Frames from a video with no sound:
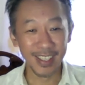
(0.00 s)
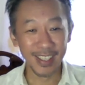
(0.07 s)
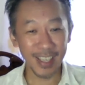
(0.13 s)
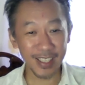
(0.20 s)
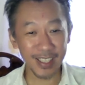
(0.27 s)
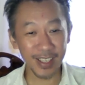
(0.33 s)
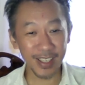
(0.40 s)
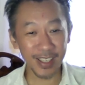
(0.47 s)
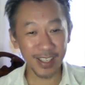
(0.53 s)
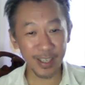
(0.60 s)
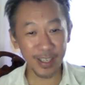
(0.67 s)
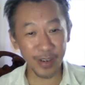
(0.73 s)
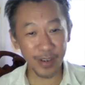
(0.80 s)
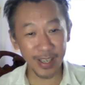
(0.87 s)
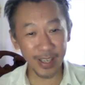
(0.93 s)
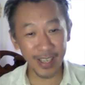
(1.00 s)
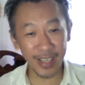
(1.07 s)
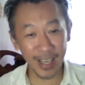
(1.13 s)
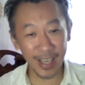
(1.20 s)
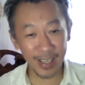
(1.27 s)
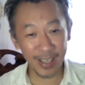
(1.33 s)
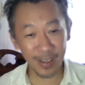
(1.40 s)
I started
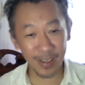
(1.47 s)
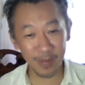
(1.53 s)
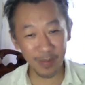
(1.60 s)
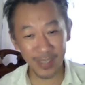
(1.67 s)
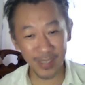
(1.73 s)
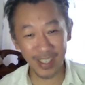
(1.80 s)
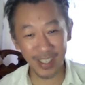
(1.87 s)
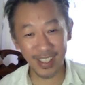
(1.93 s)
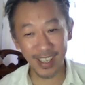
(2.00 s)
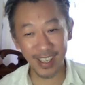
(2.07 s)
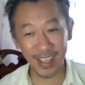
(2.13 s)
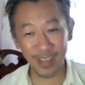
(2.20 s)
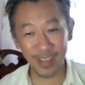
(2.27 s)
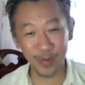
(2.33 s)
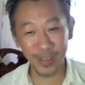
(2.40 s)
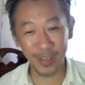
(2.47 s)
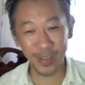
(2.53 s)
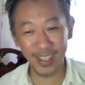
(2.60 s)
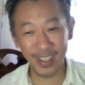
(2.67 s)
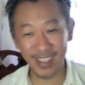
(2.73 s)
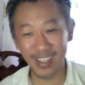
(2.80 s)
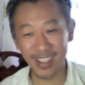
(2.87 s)
creating ashrams inside the
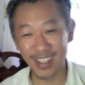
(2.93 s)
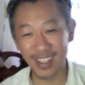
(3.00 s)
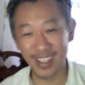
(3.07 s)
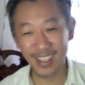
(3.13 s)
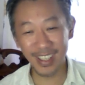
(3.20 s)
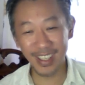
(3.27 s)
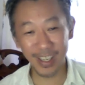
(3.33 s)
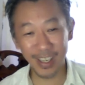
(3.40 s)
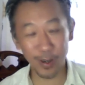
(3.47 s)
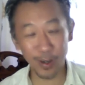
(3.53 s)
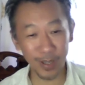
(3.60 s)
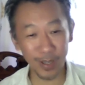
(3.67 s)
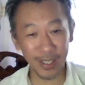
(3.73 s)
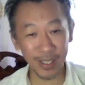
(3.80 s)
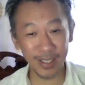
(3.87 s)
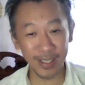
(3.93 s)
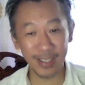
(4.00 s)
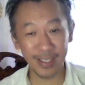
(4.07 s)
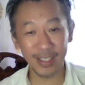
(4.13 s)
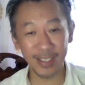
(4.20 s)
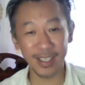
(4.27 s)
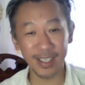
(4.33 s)
forest and
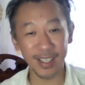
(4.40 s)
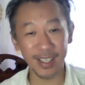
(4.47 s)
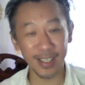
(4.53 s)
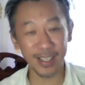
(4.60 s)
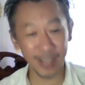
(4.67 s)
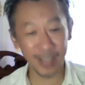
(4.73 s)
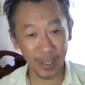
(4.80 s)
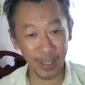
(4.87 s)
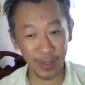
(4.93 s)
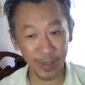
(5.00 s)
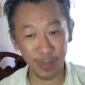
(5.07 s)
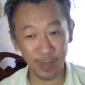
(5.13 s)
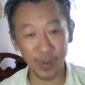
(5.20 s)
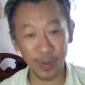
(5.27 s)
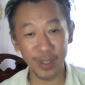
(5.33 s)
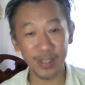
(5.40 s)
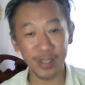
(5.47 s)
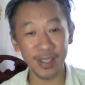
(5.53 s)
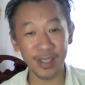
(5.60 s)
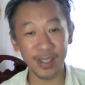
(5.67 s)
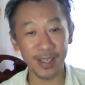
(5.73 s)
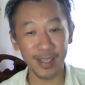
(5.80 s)
altars and sacred
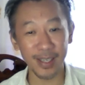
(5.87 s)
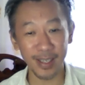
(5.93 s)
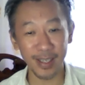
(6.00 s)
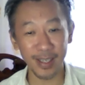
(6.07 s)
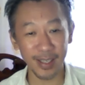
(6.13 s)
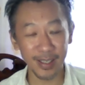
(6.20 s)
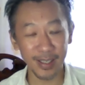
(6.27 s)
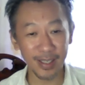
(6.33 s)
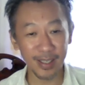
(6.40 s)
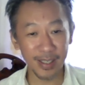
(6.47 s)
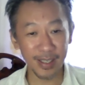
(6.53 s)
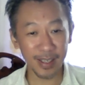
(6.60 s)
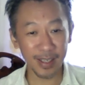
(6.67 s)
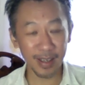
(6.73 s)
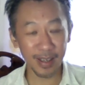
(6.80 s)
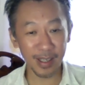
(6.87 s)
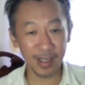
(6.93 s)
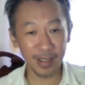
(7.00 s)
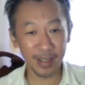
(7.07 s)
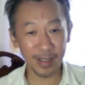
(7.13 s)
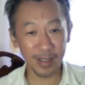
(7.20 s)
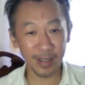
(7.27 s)
spots
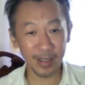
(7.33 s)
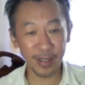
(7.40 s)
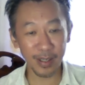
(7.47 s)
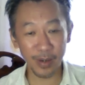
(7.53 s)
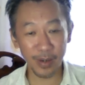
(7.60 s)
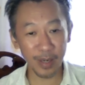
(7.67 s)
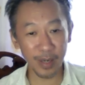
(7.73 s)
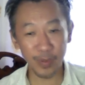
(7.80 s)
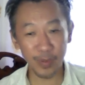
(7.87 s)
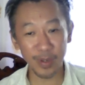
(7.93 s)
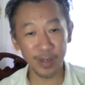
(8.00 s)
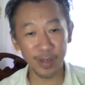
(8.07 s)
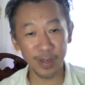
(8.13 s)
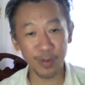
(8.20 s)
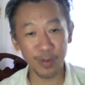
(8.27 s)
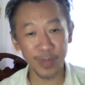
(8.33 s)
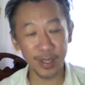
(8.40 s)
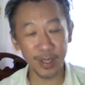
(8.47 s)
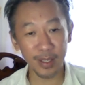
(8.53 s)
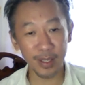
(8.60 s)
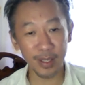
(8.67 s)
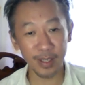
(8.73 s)
and incredible
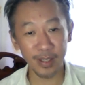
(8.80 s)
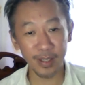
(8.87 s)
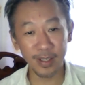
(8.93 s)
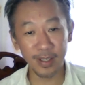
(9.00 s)
illumination.